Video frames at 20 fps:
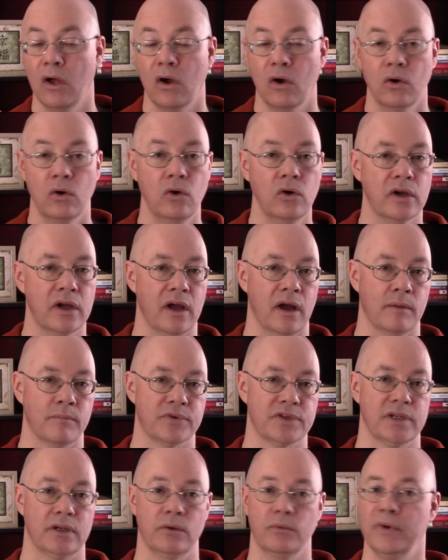
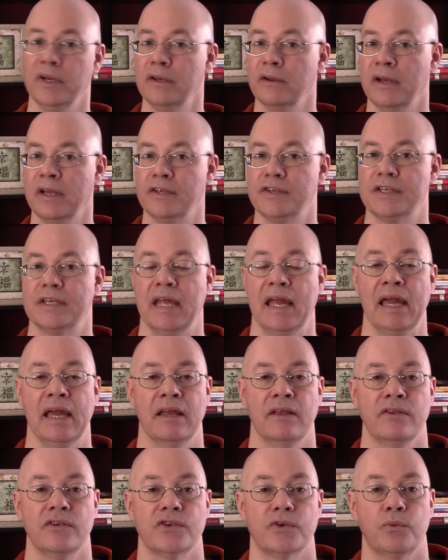hookups and one-night
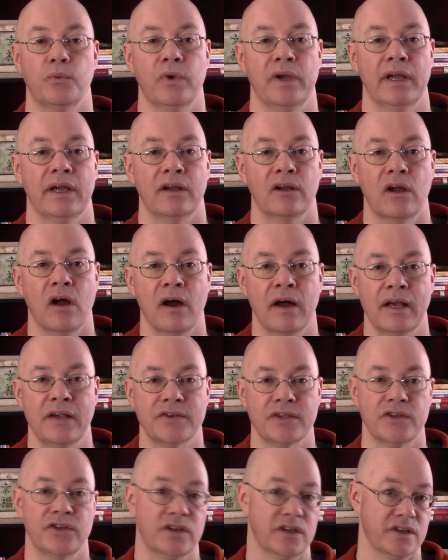stands where
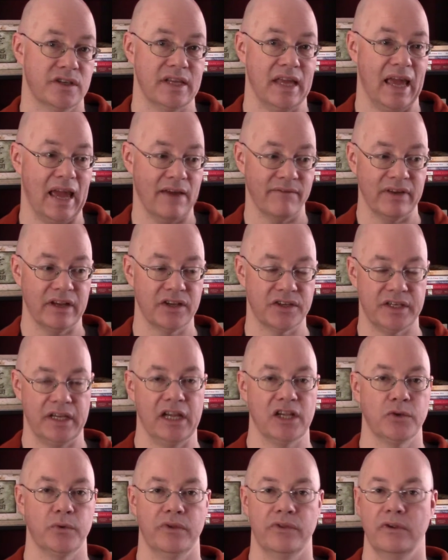guys are just having
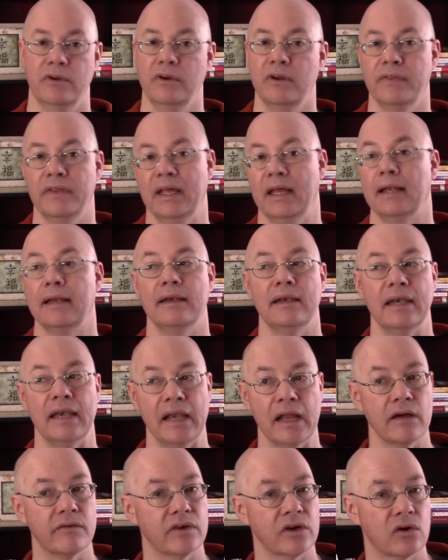sex with her and they're
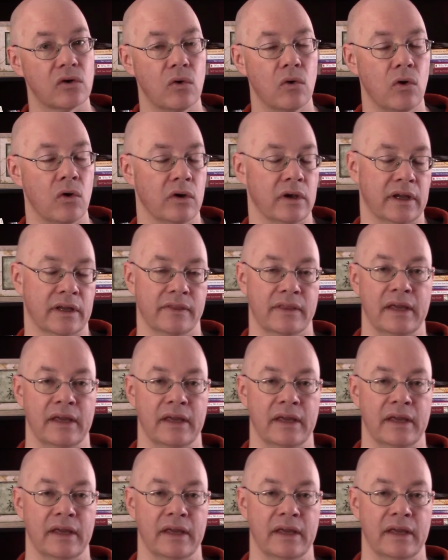never calling.